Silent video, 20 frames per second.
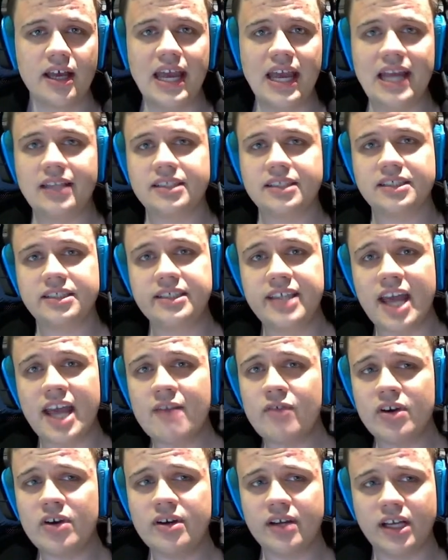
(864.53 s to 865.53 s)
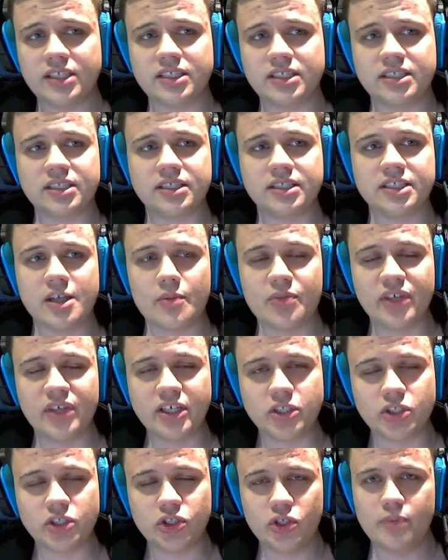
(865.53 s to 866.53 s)
It never does something
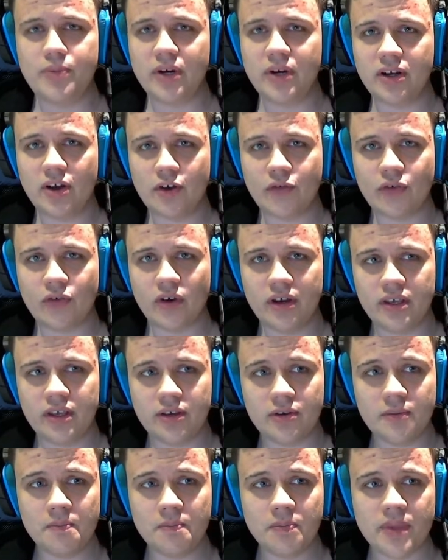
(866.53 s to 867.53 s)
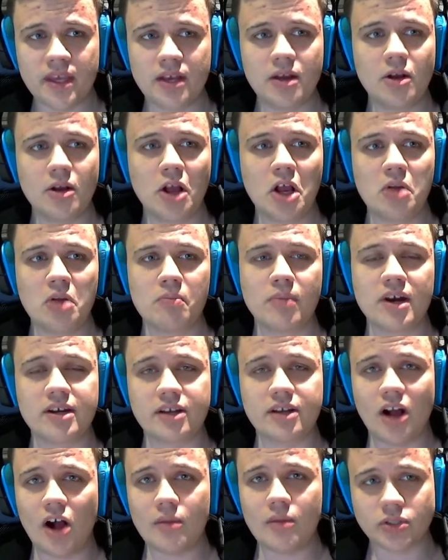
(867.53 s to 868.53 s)
super good for you, but it
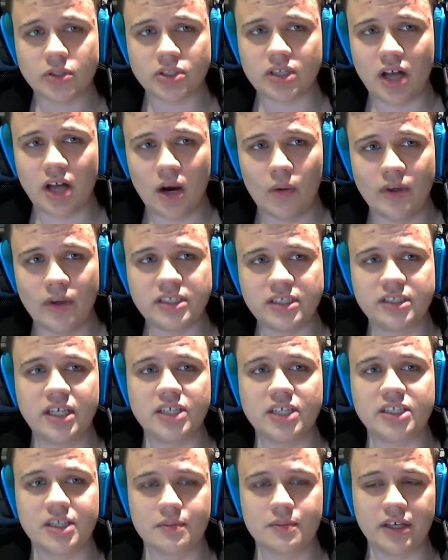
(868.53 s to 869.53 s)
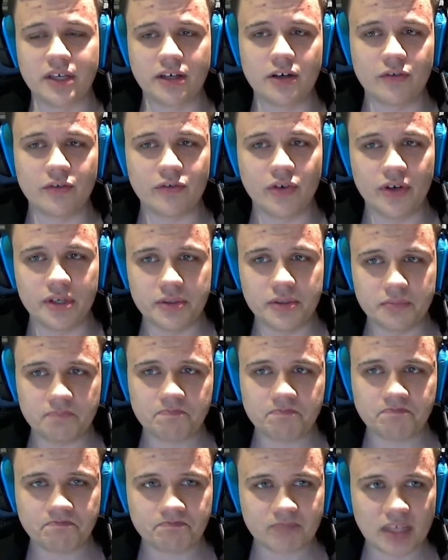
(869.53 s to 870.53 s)
almost always does something good for you.
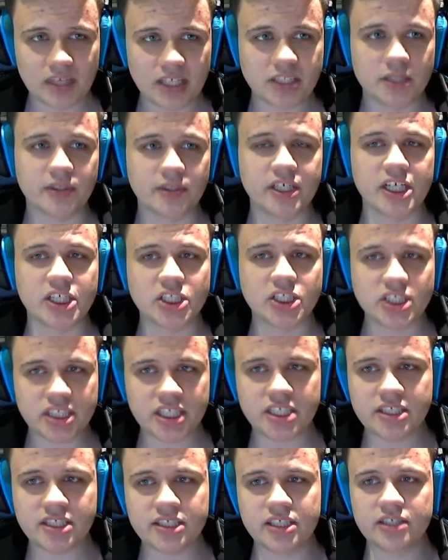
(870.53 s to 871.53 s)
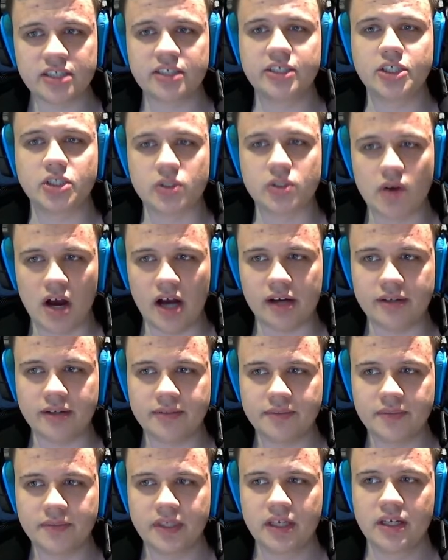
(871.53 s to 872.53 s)
So consistently strong
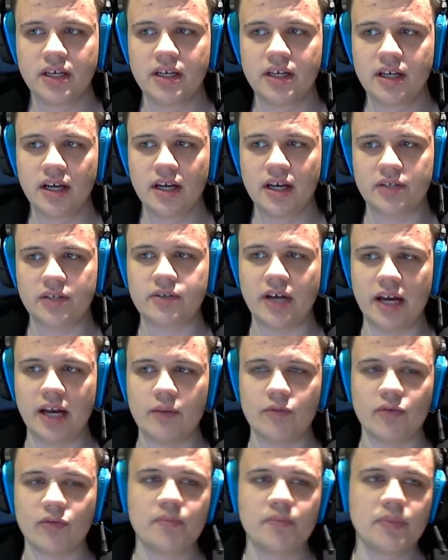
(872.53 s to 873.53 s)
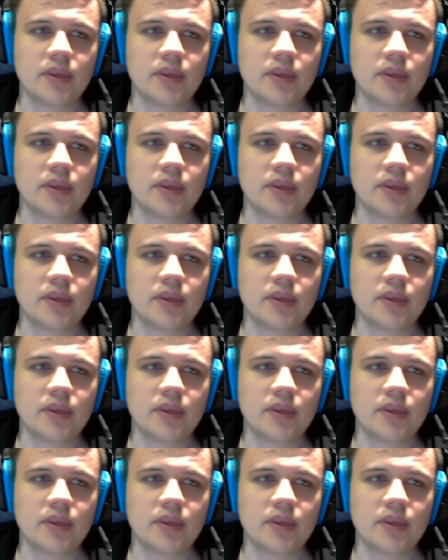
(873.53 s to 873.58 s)
in Triumph.